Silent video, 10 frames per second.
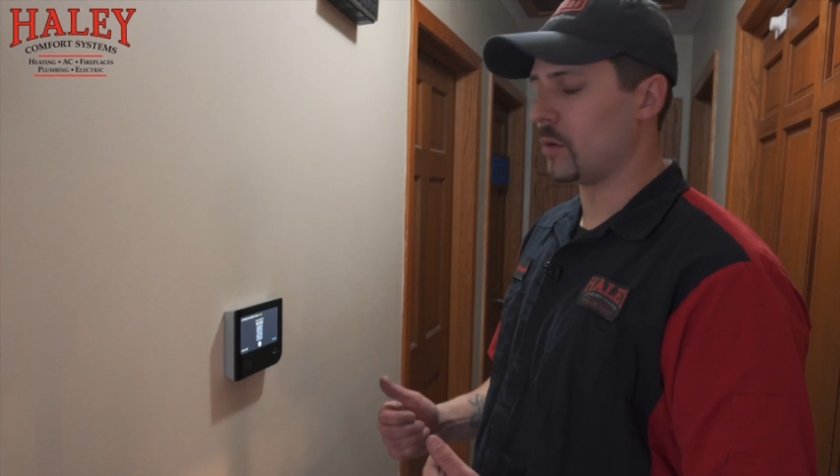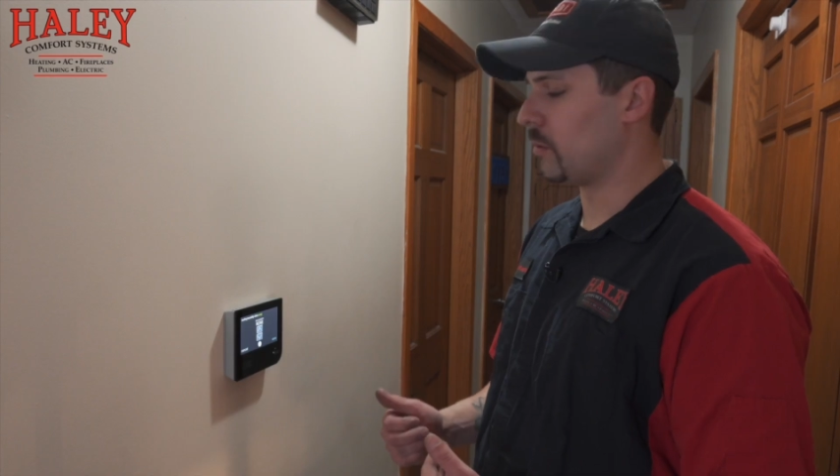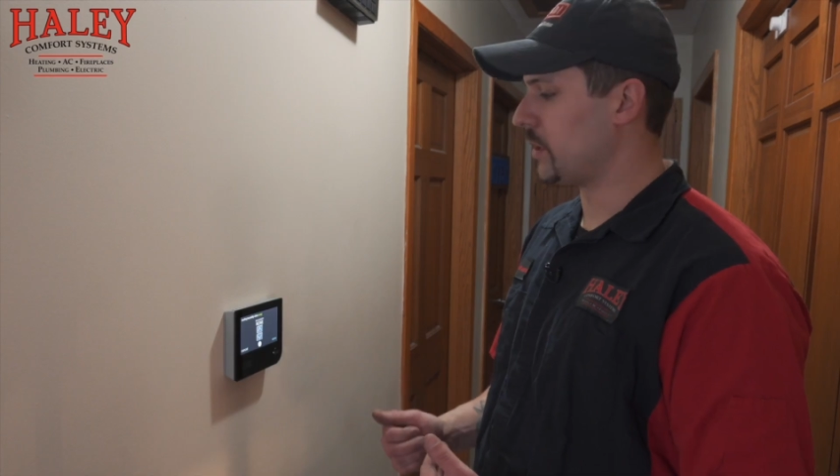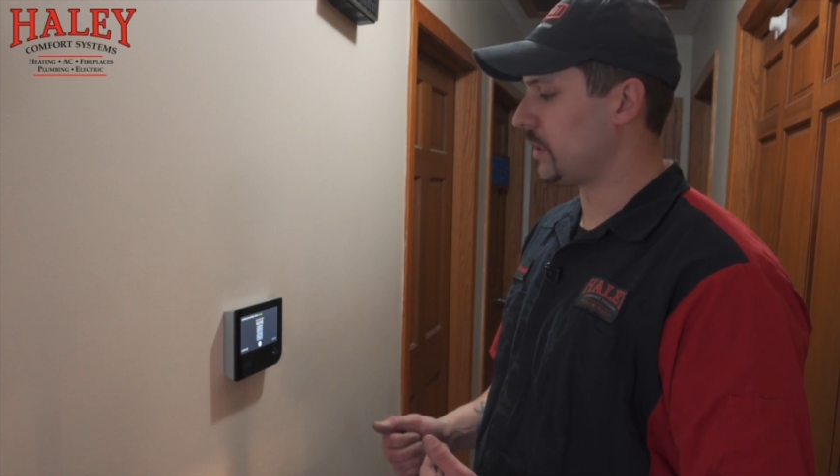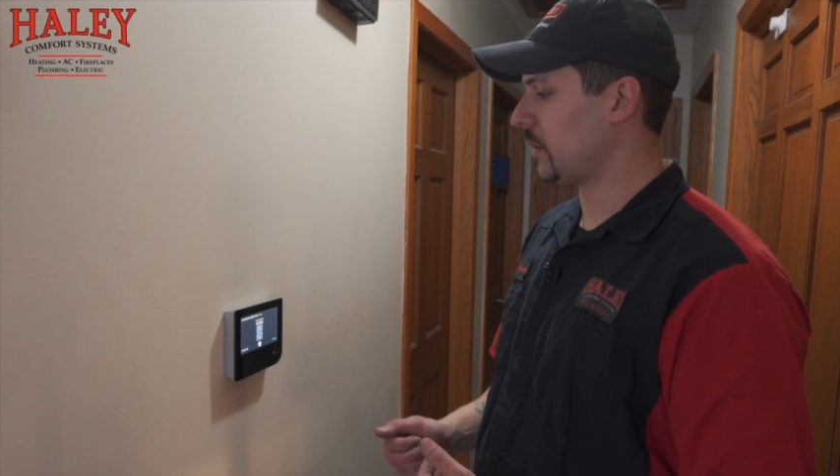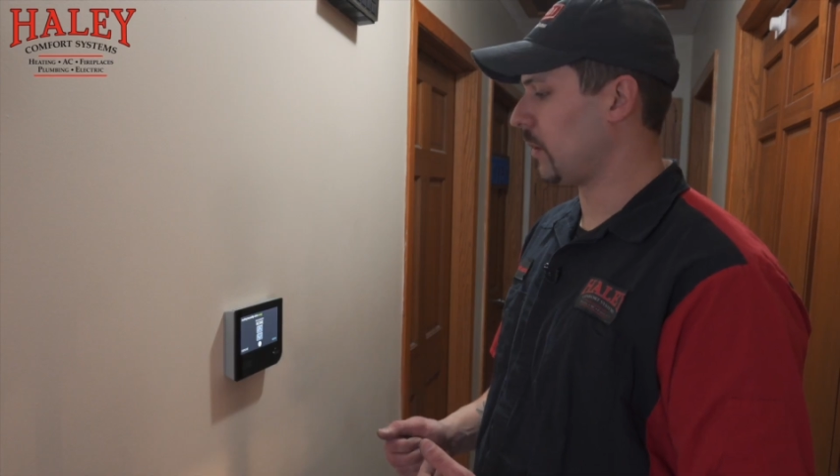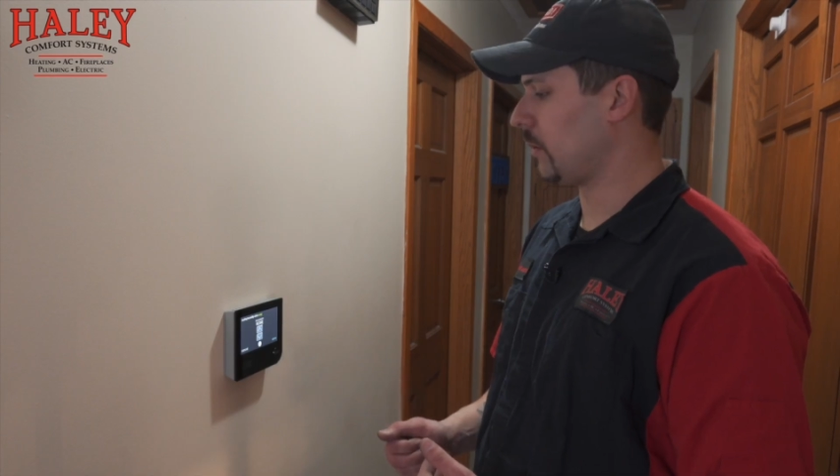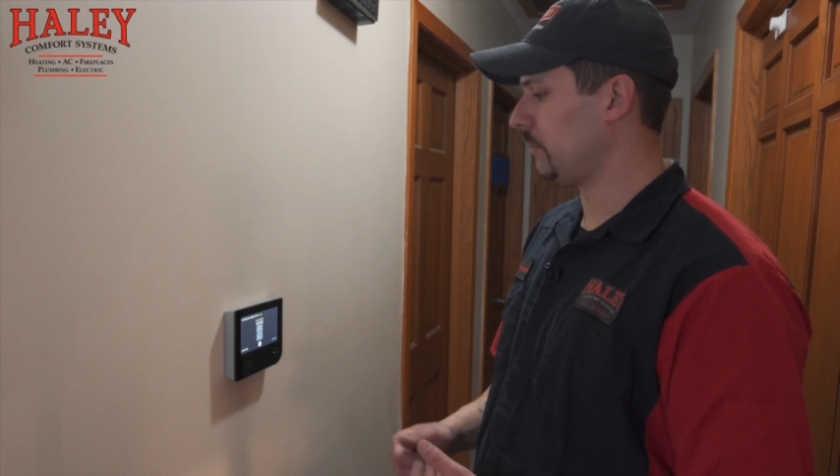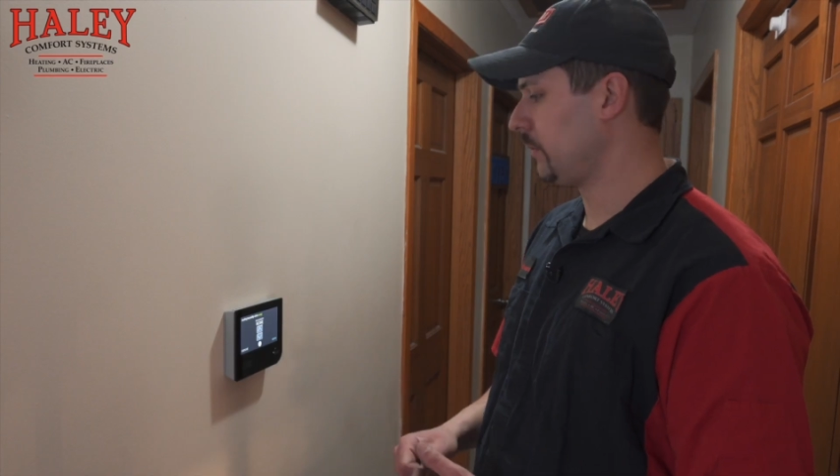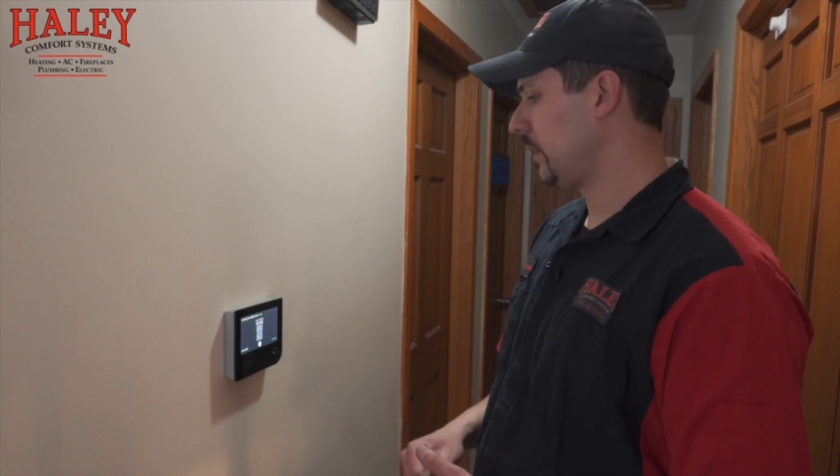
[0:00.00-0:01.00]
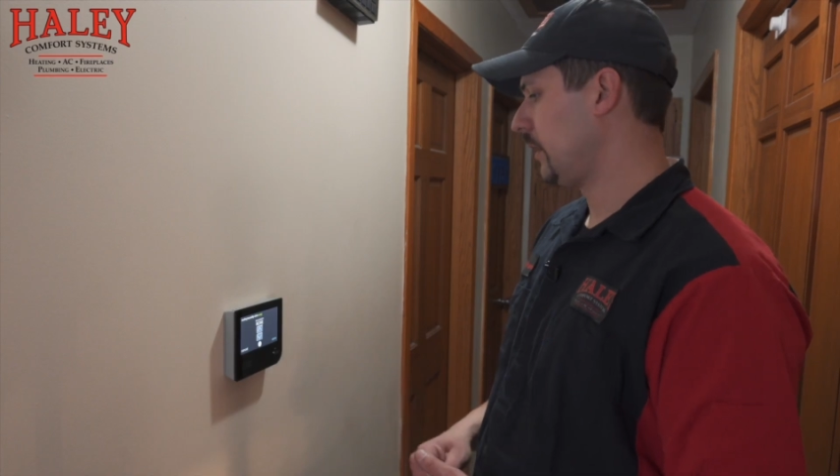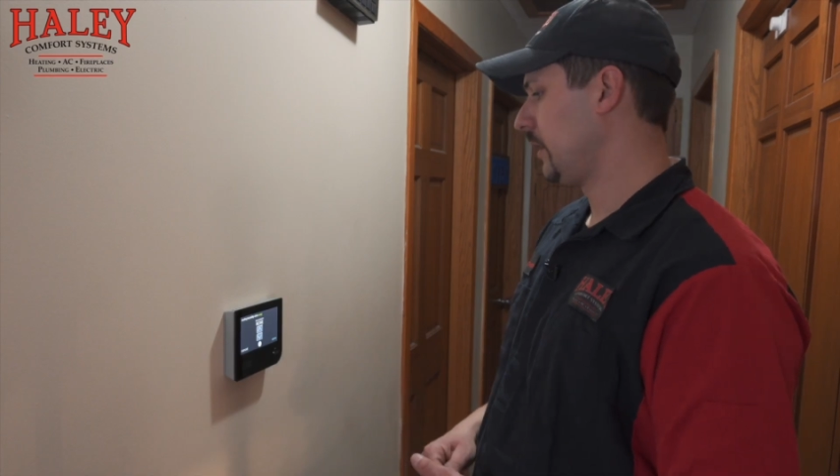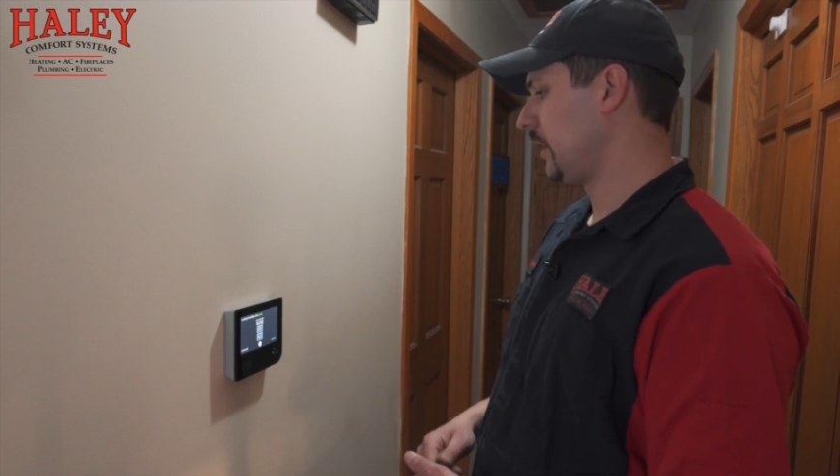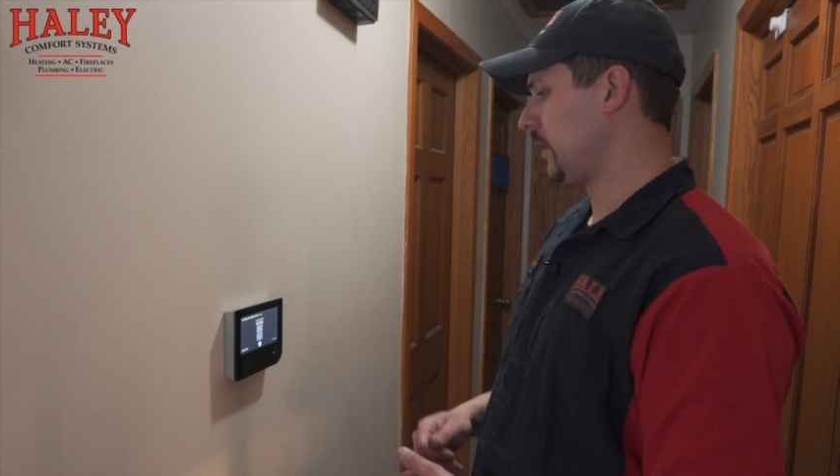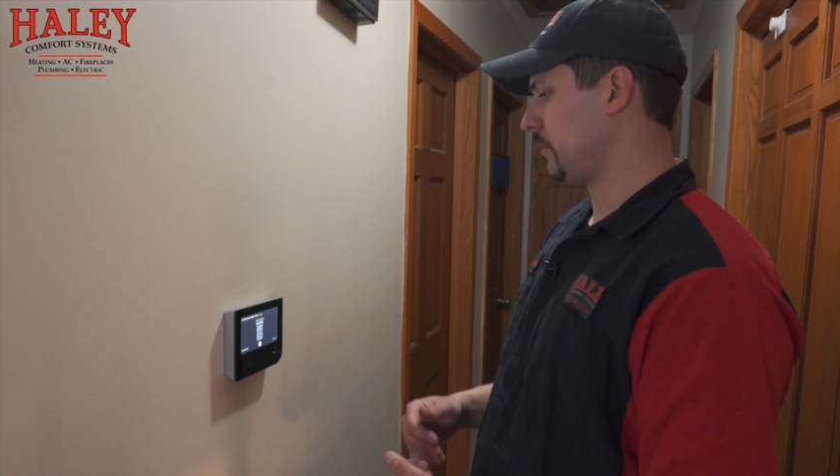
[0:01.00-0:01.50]
nobody's home.
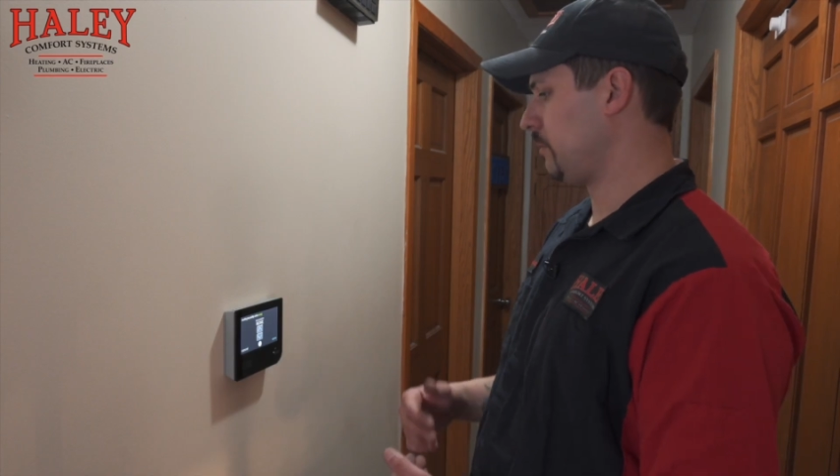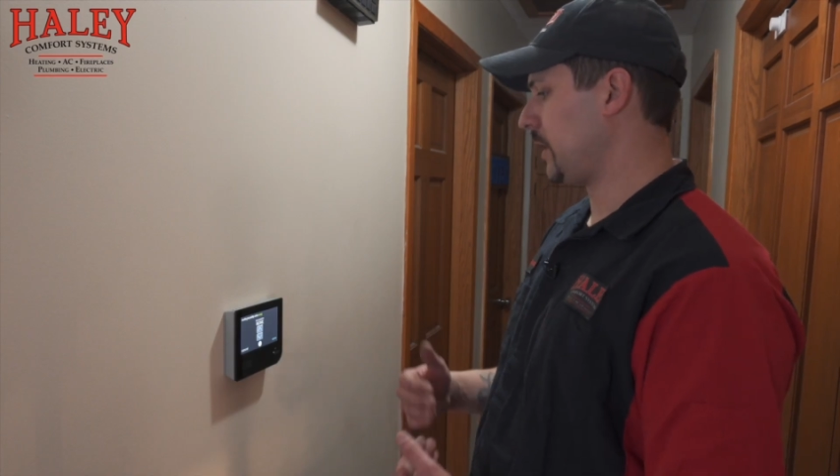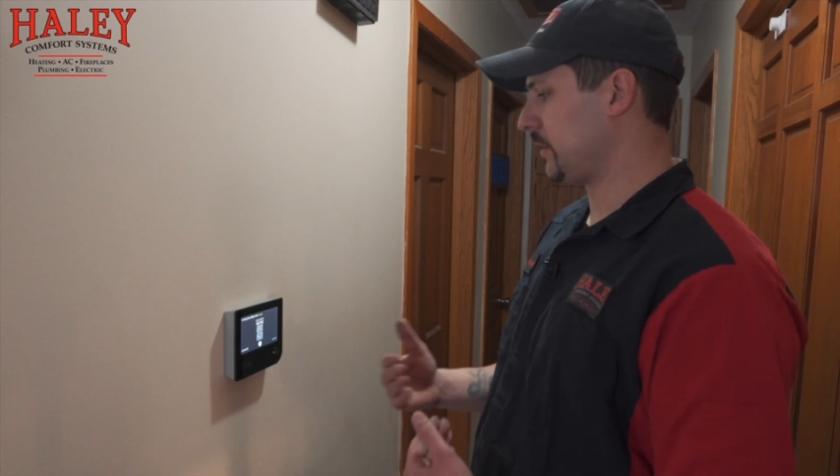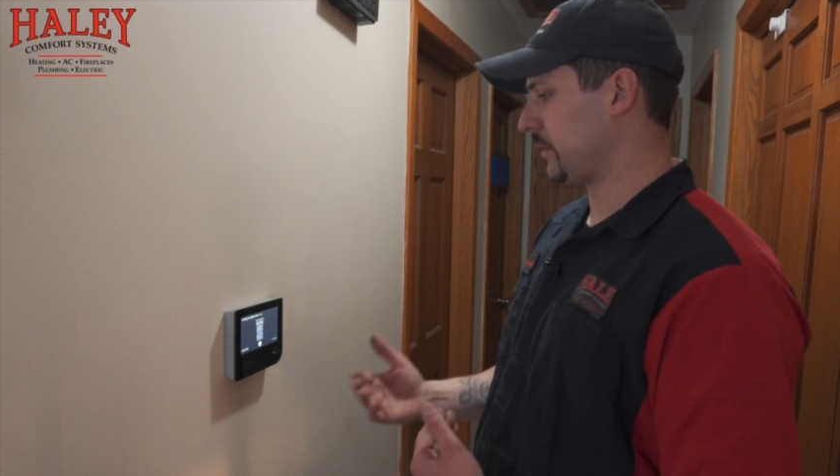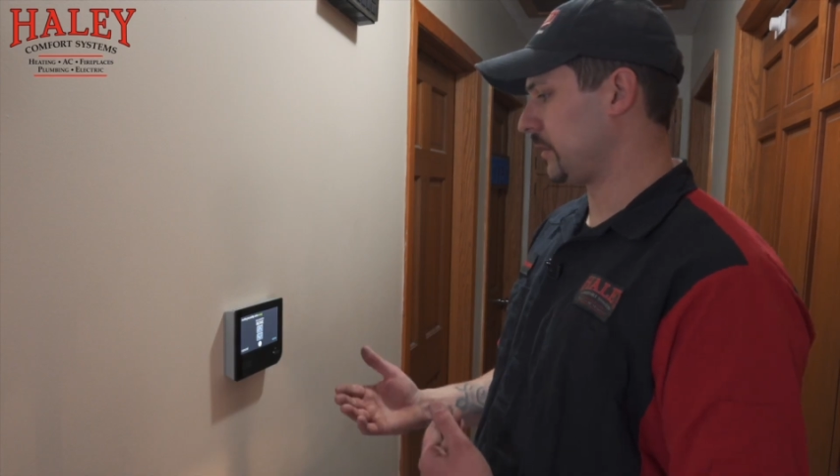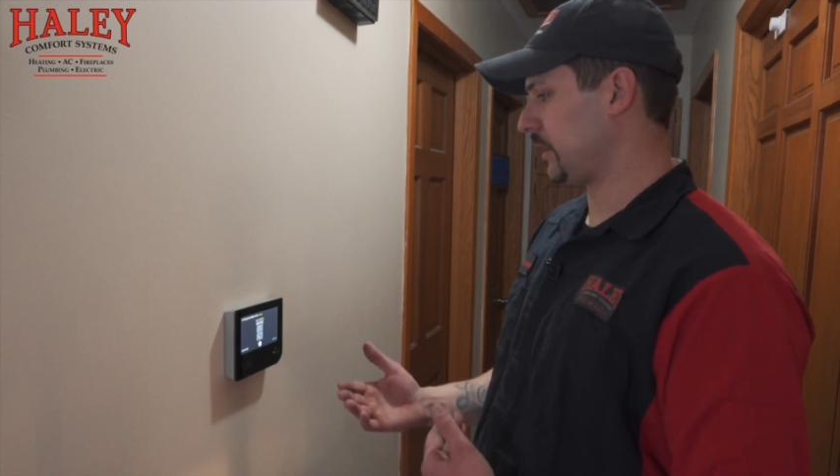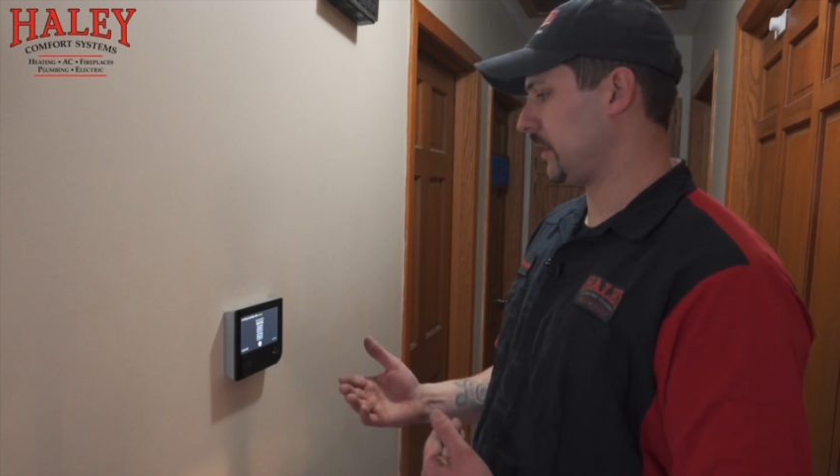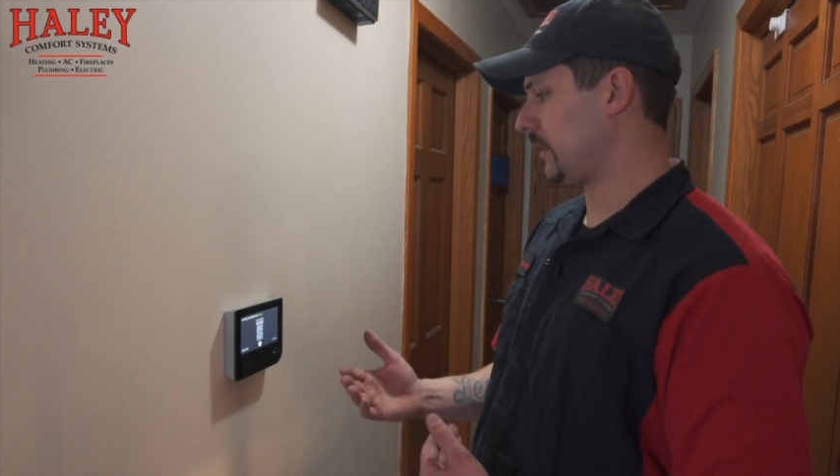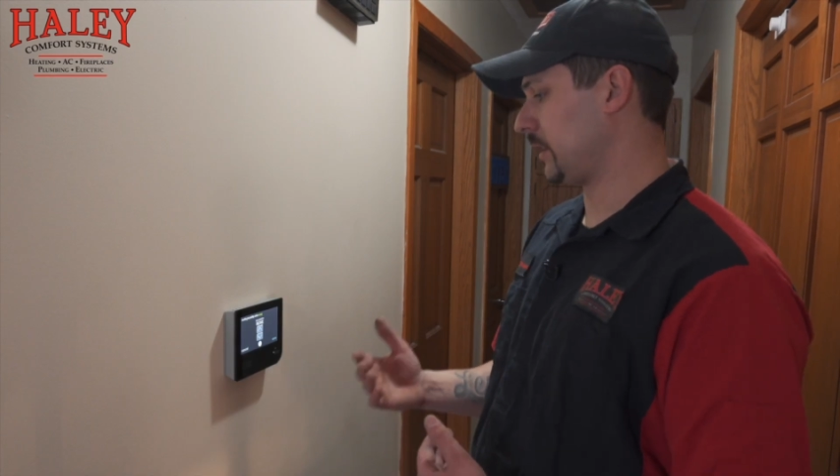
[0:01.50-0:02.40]
It's basically,